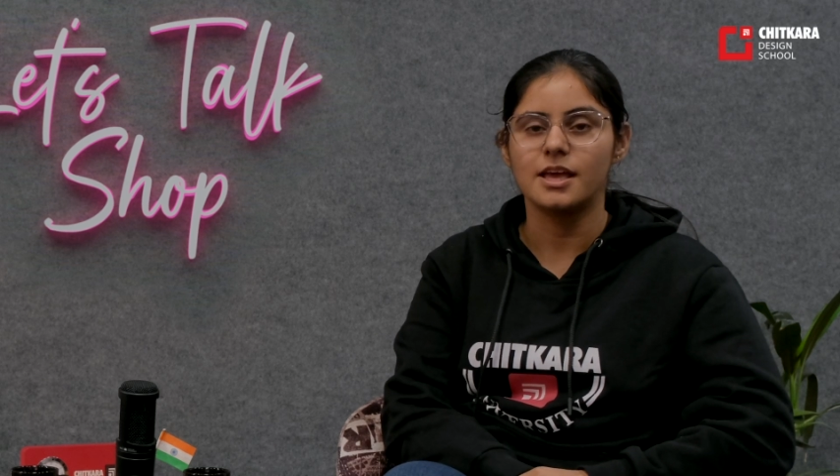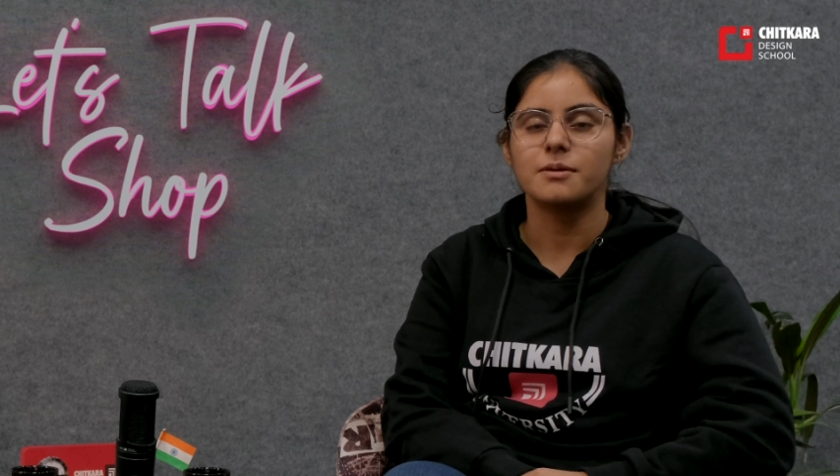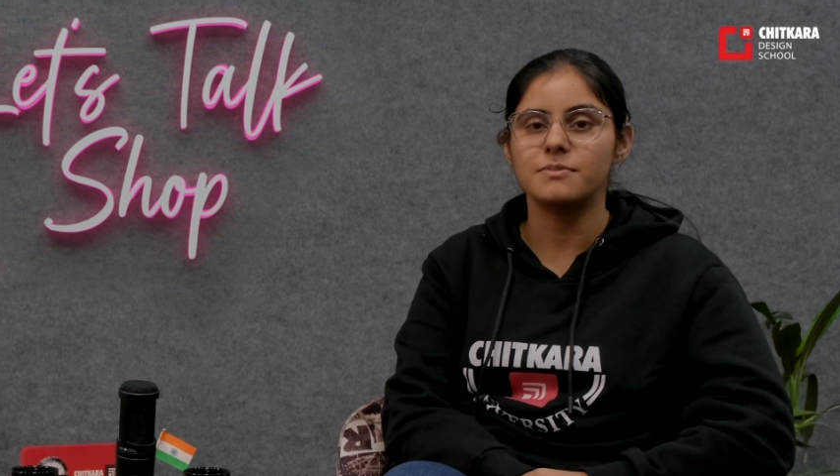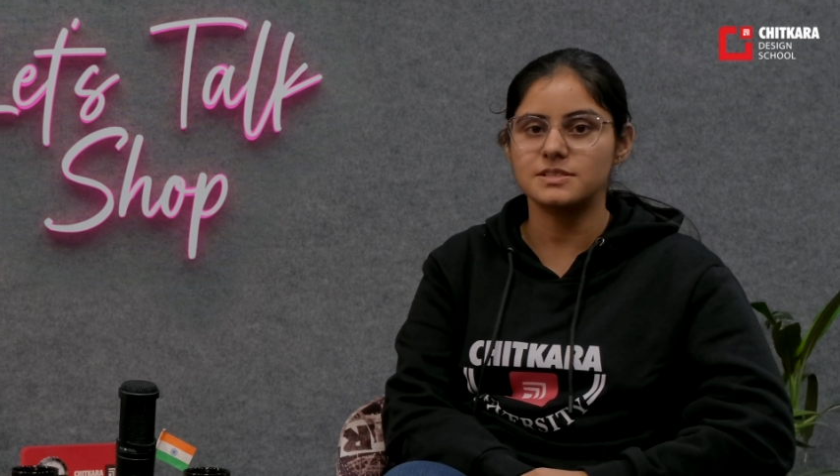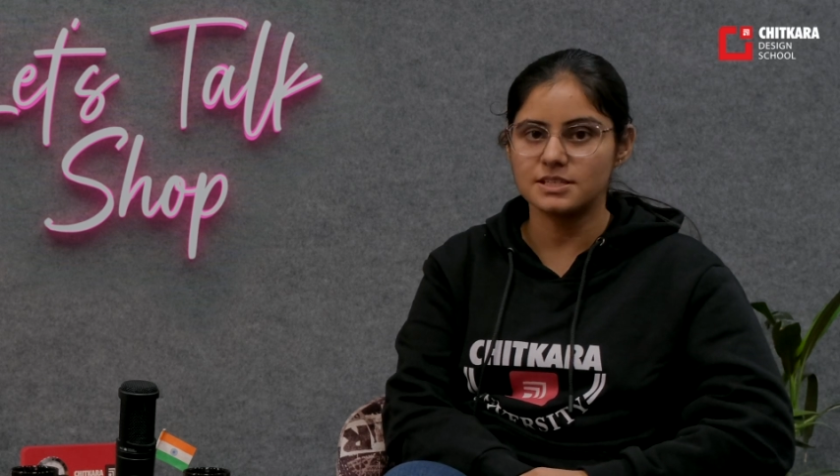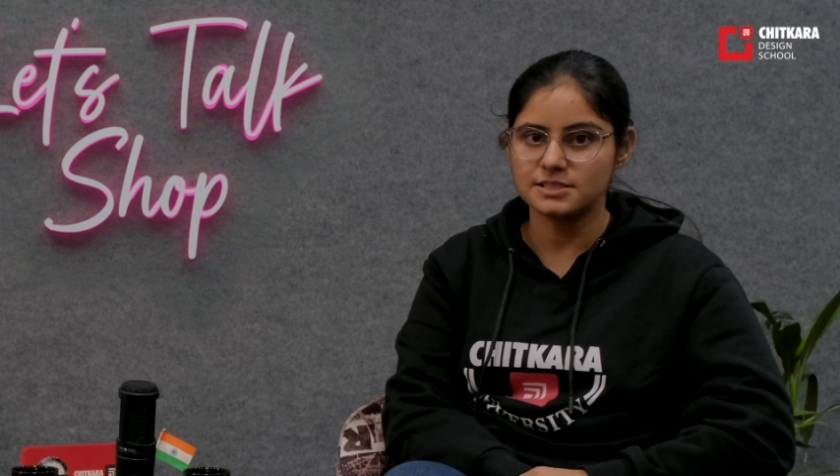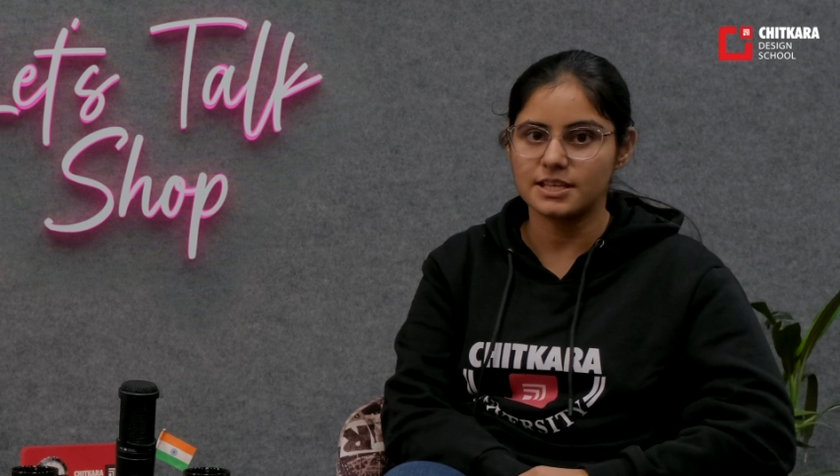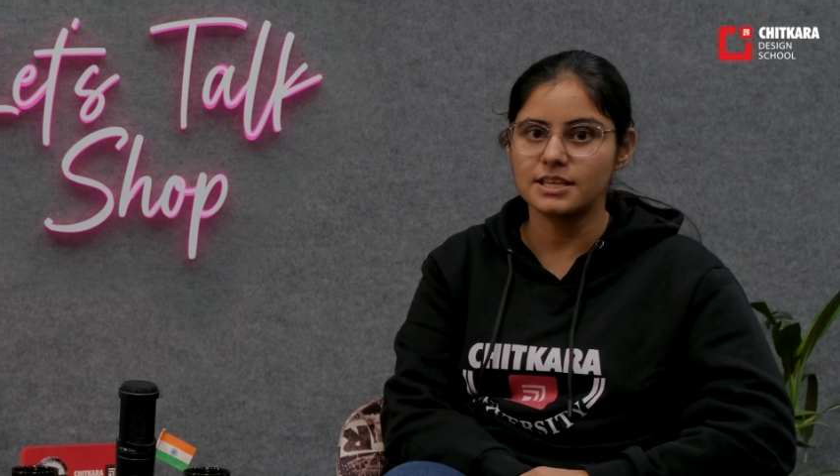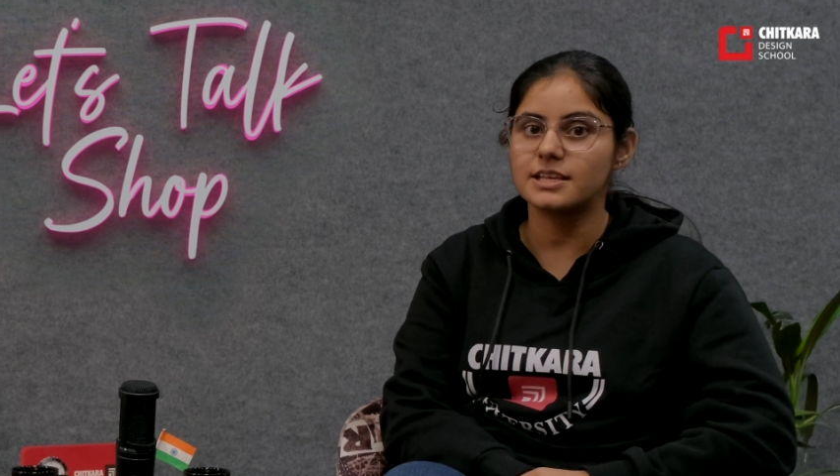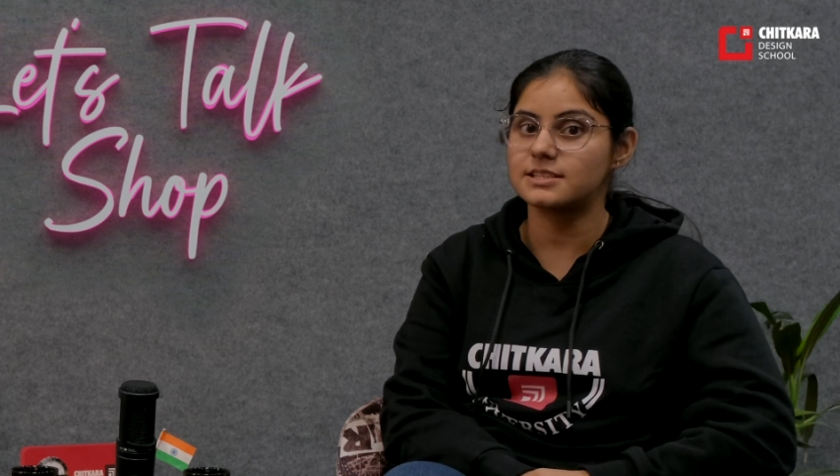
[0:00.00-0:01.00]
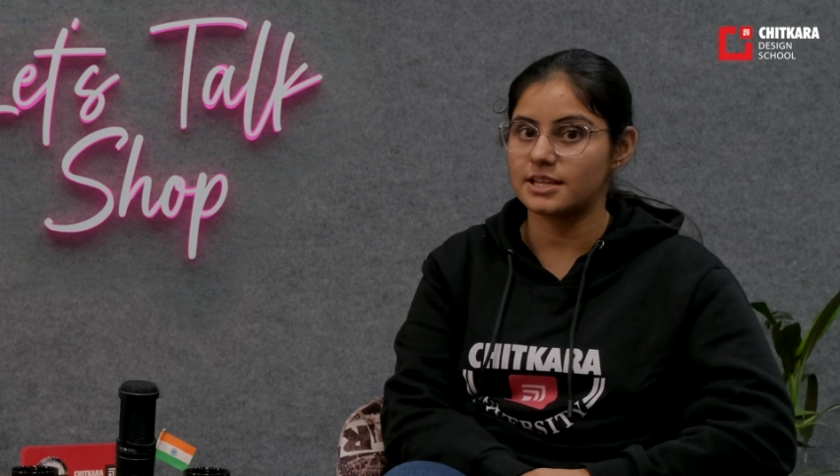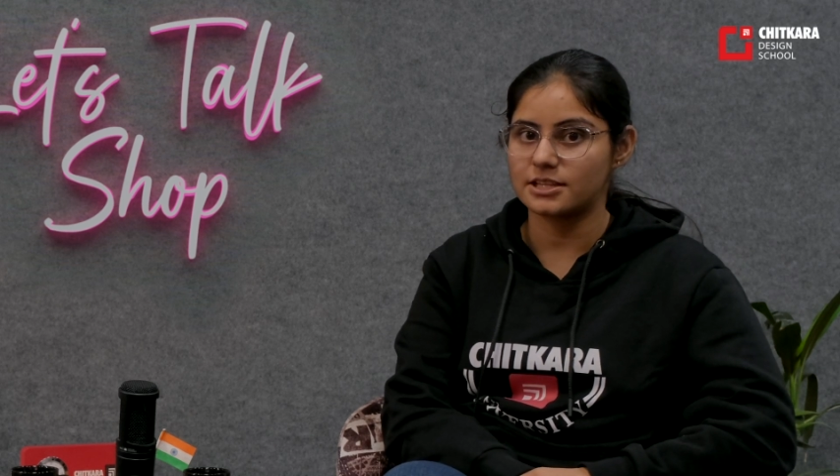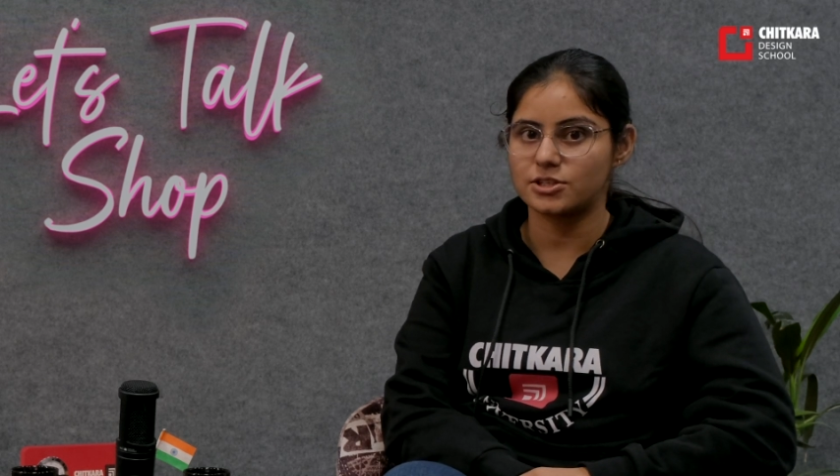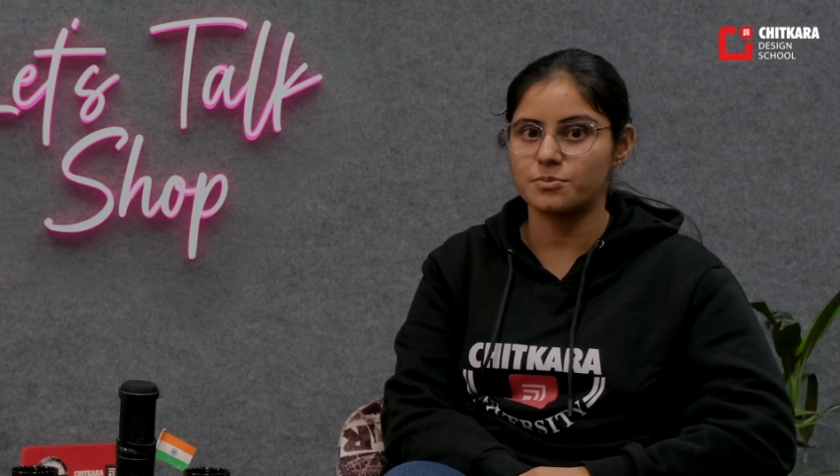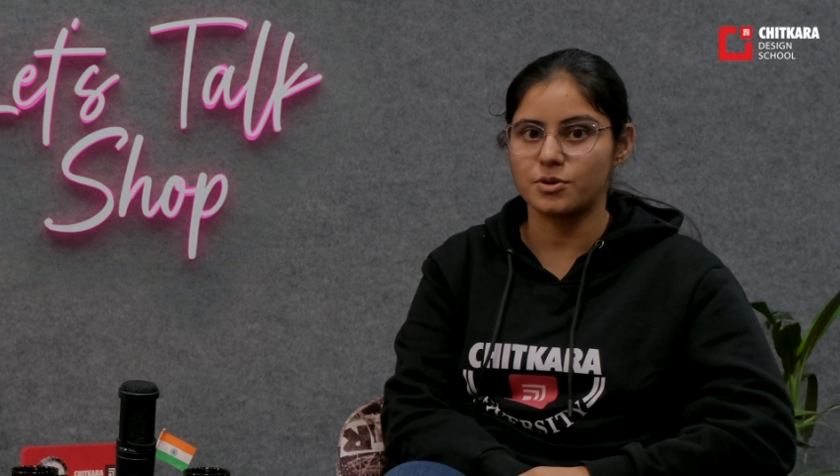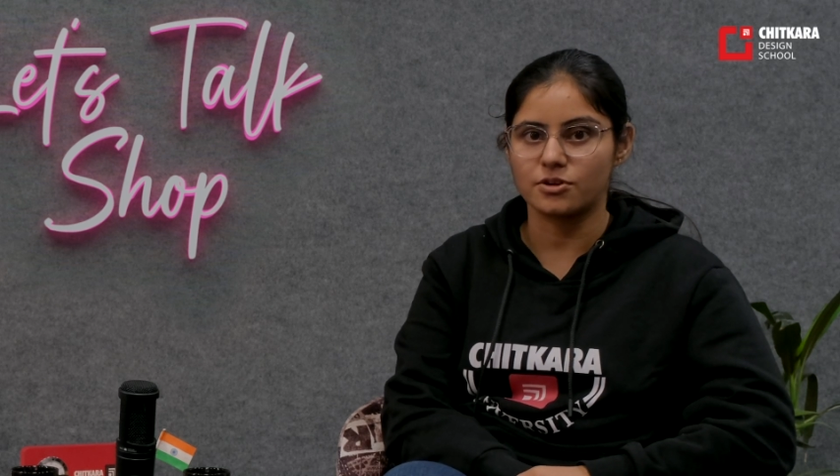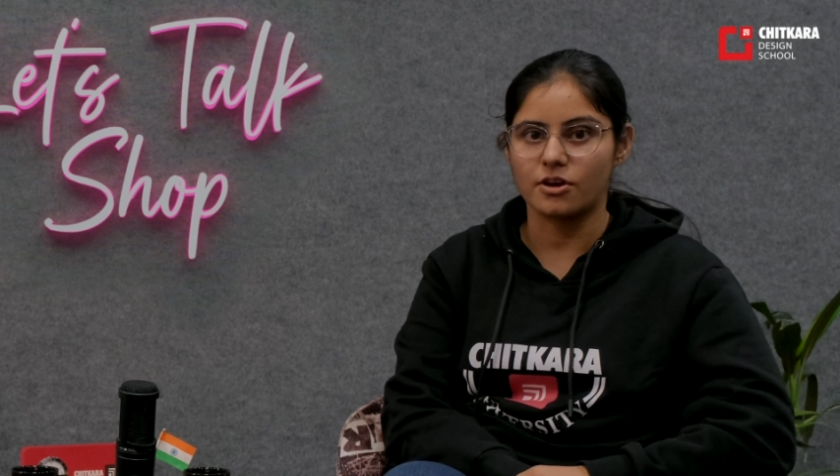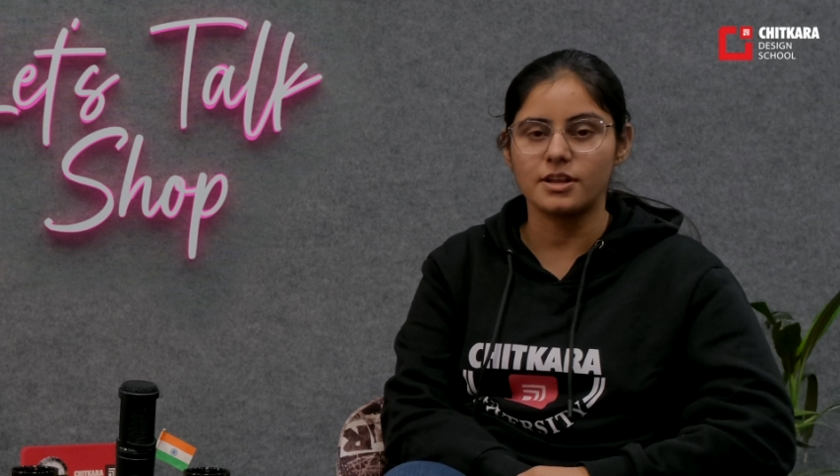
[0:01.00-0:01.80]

Mr. Singh is an entrepreneur